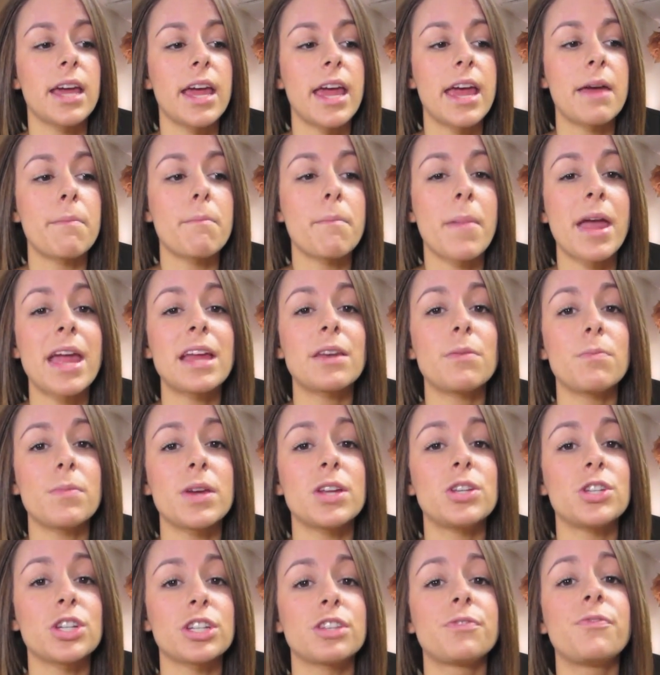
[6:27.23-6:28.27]
it made
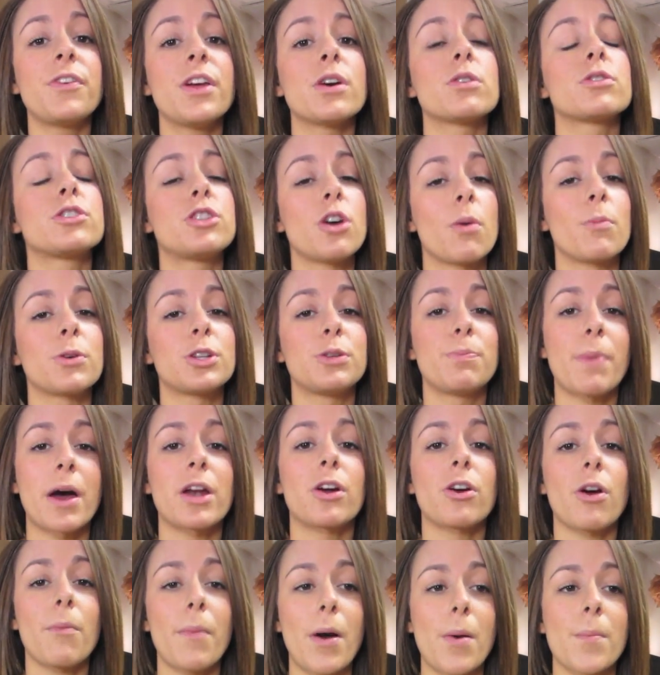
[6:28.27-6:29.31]
me just feel so much
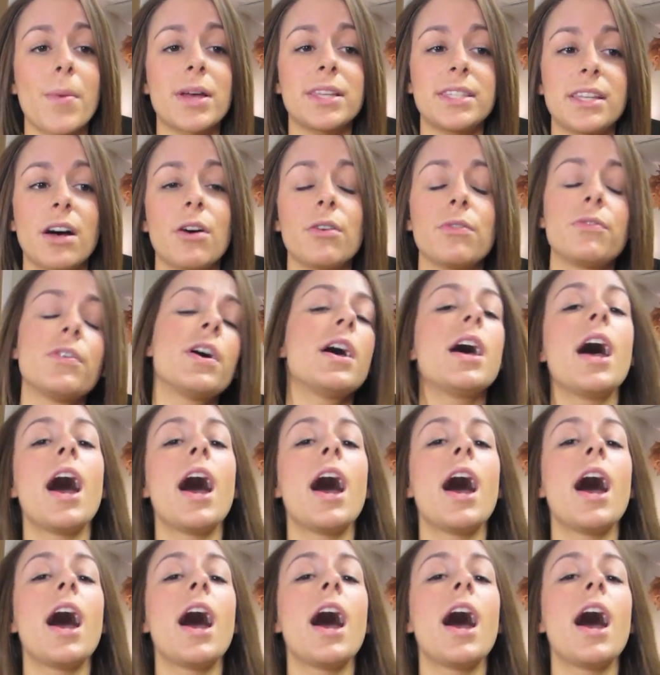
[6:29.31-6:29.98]
better about myself.